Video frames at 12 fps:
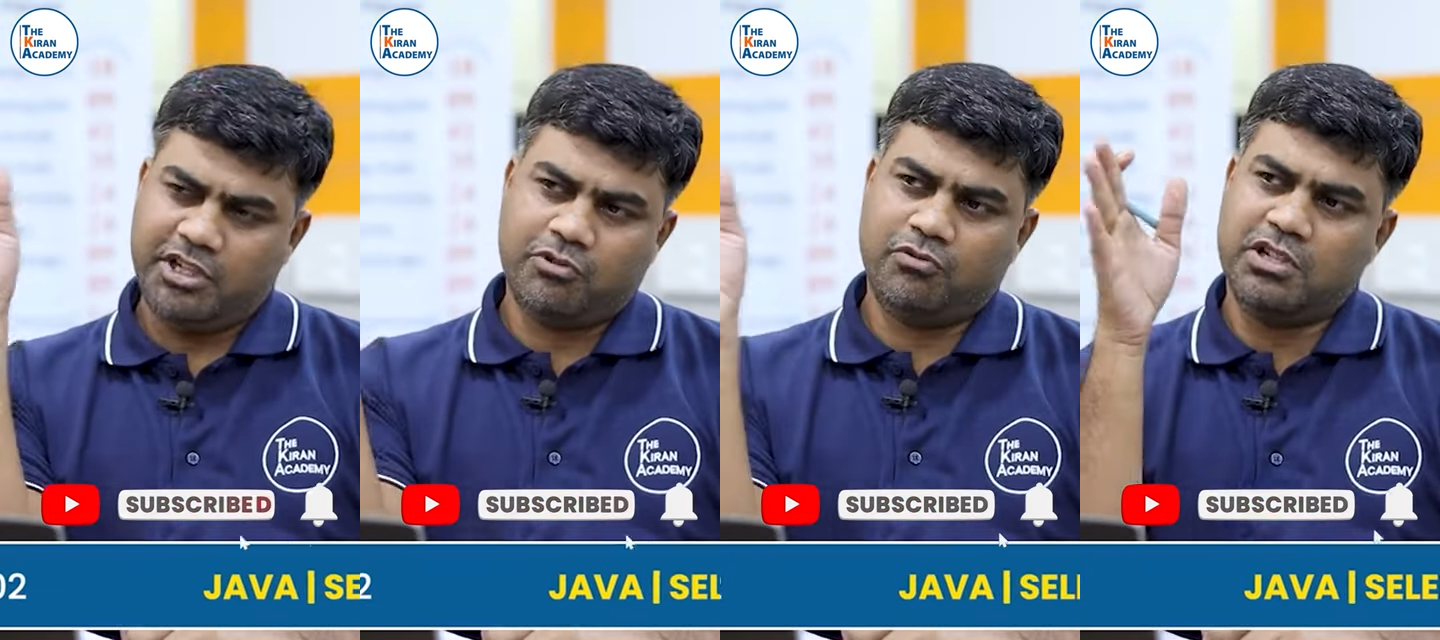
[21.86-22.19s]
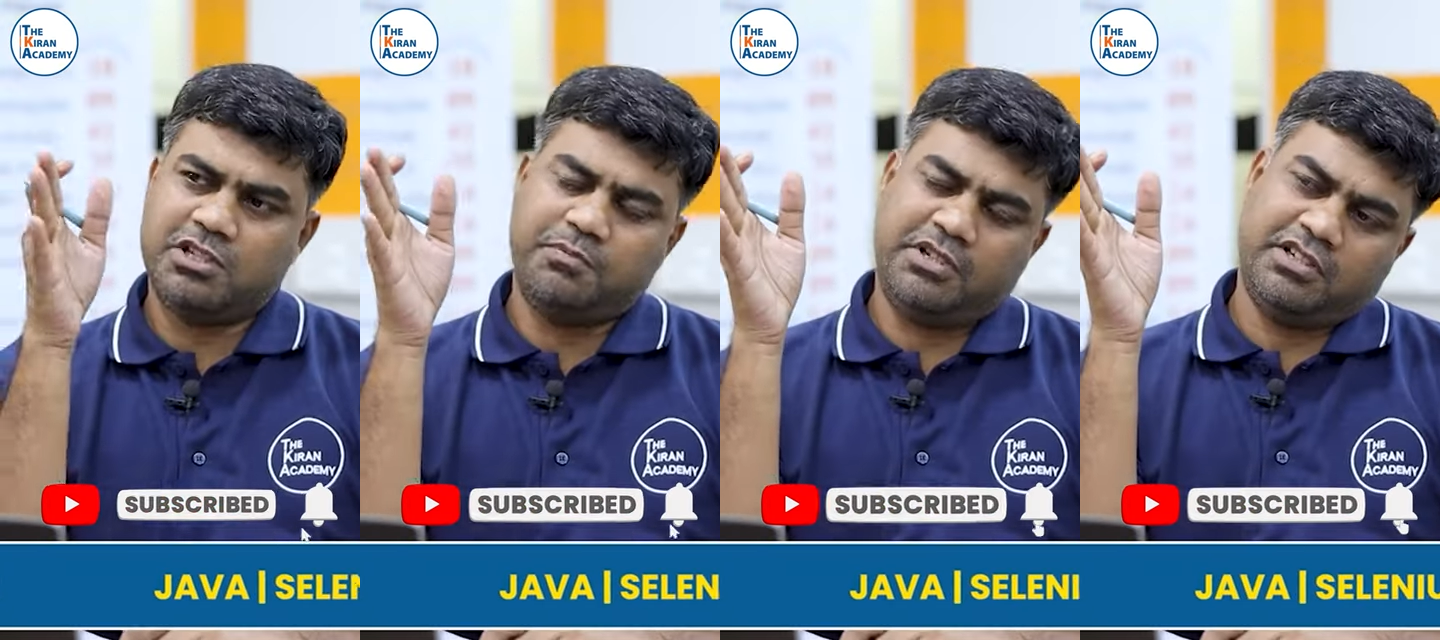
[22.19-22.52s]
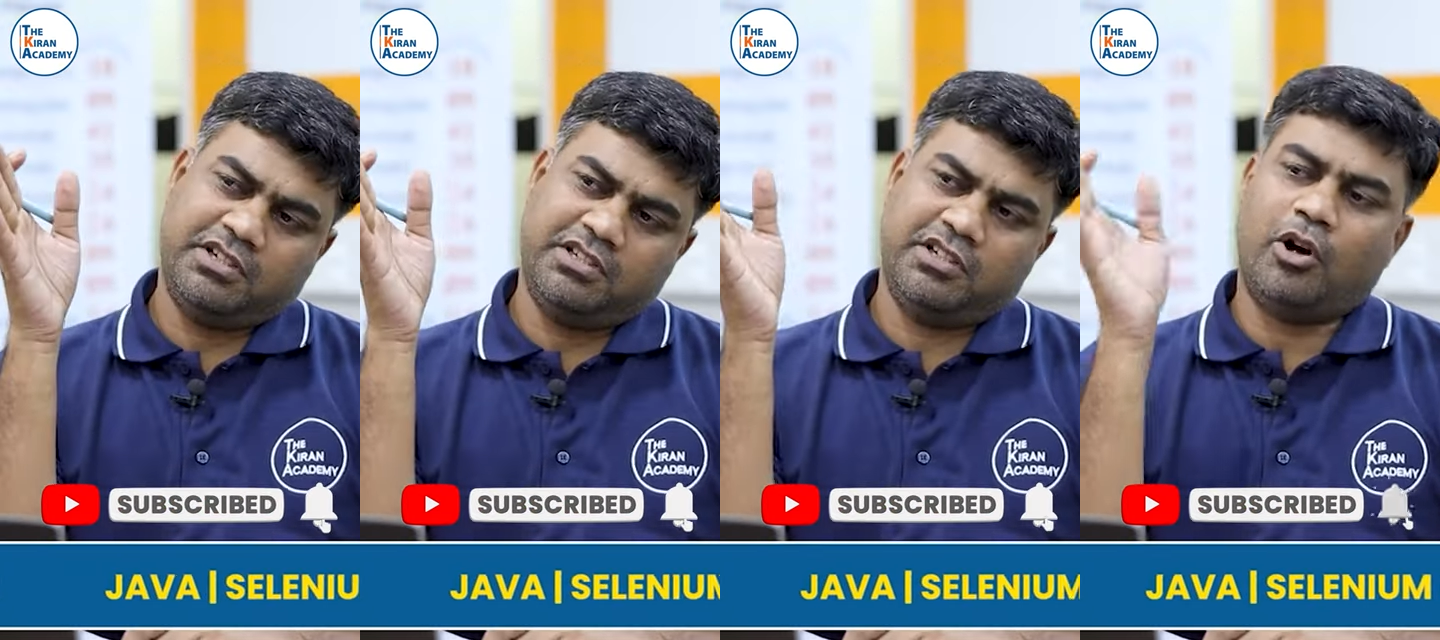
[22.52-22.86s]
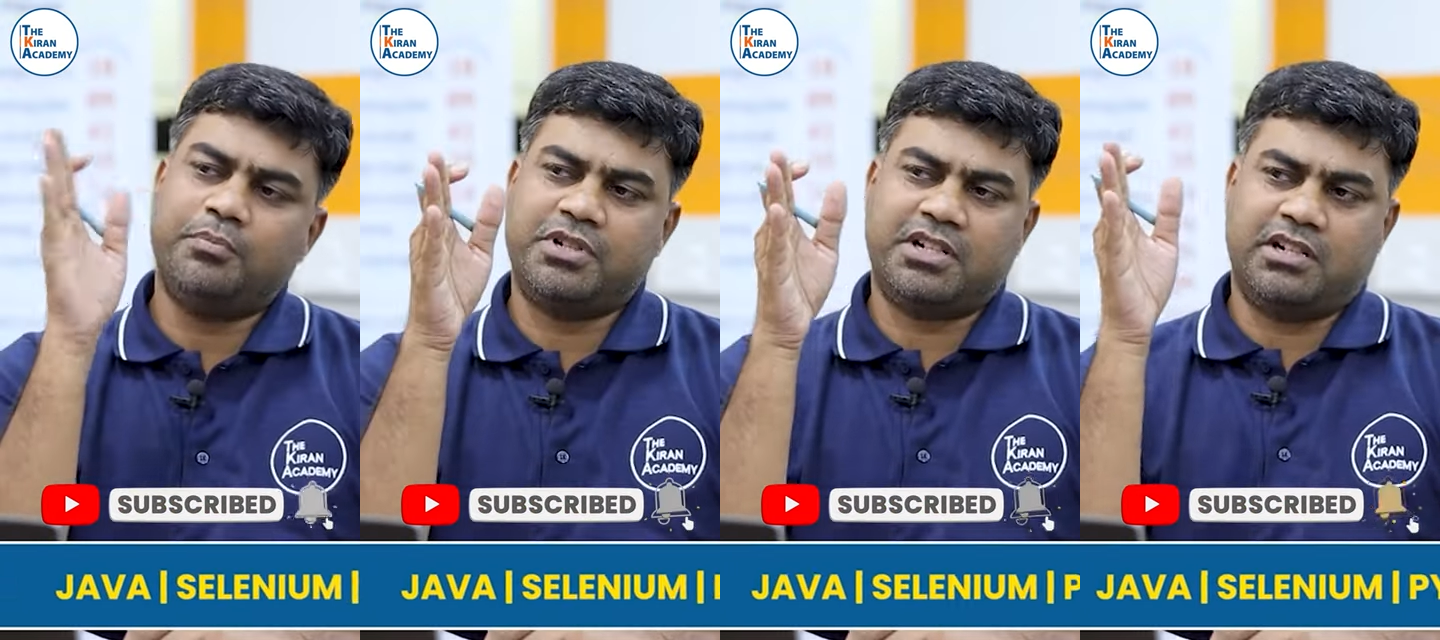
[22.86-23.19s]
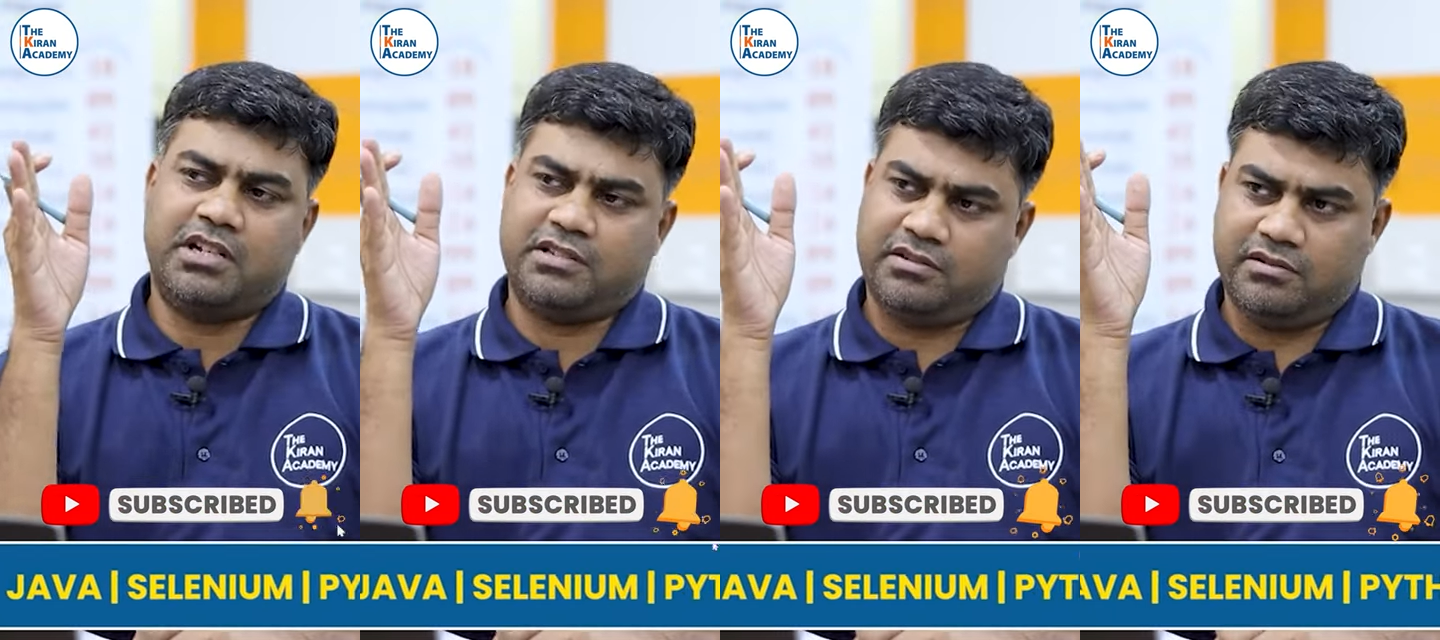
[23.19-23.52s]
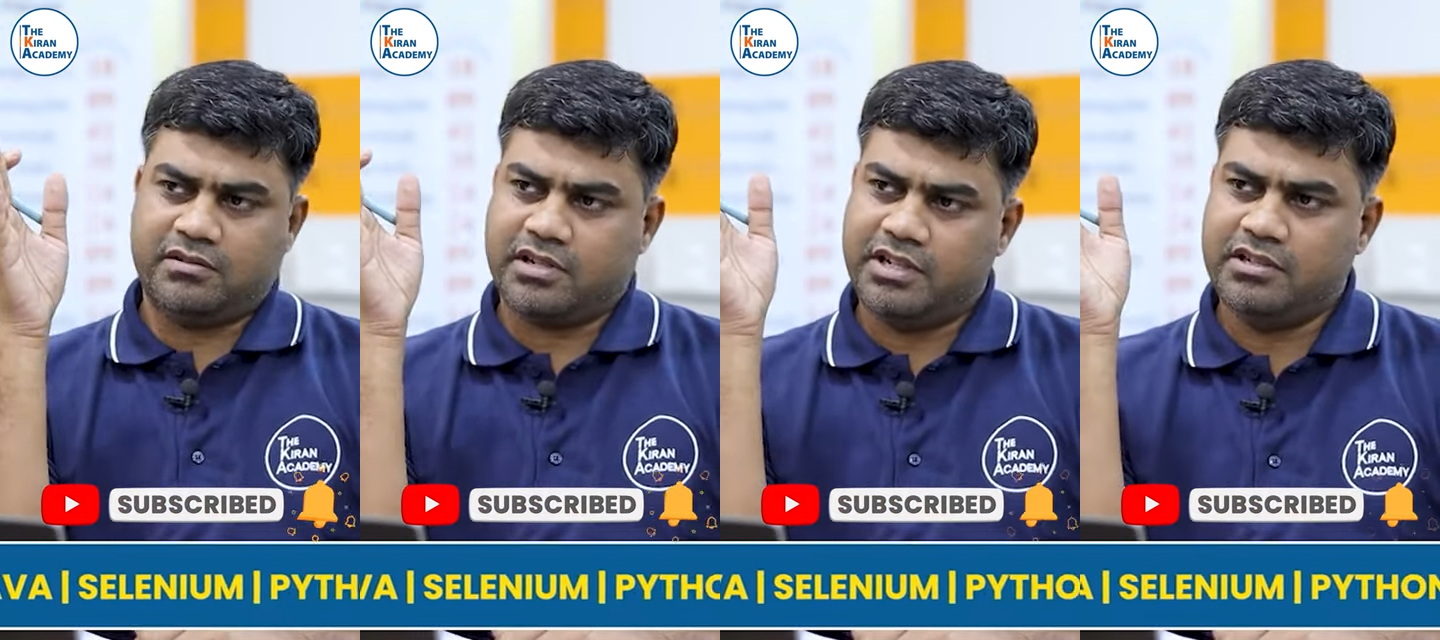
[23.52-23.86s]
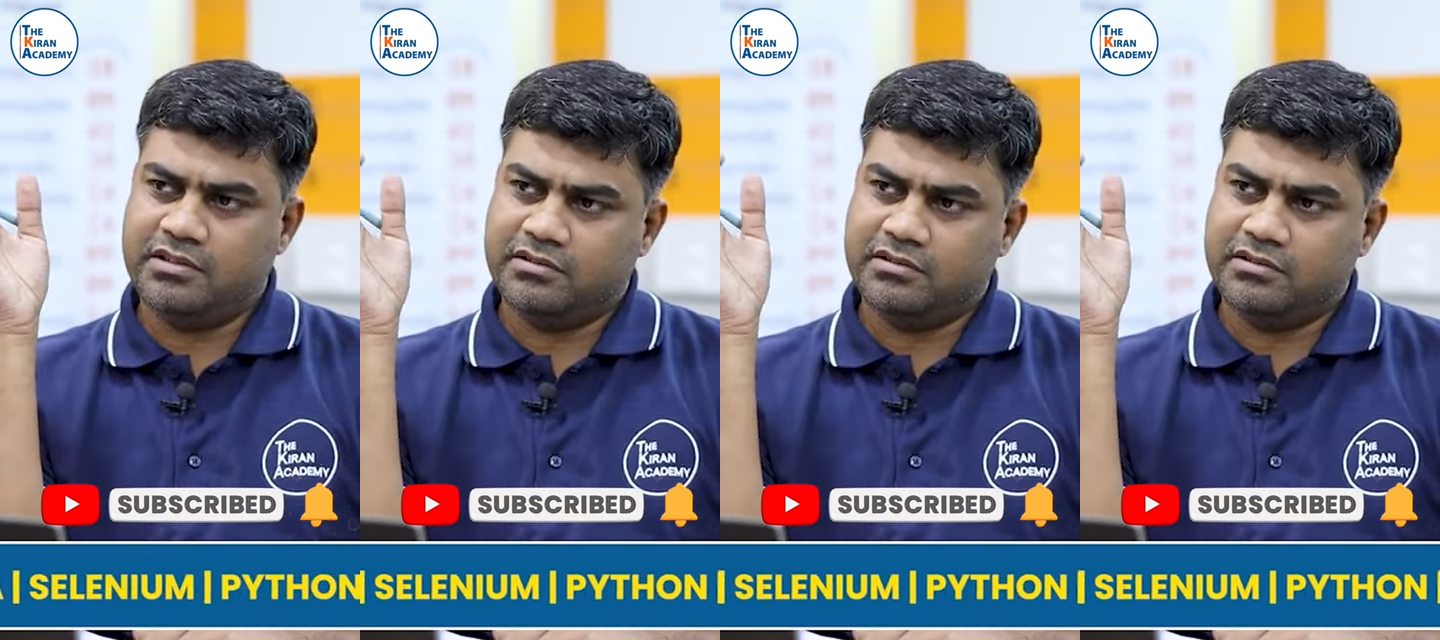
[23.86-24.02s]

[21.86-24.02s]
Equals method is in object class, right?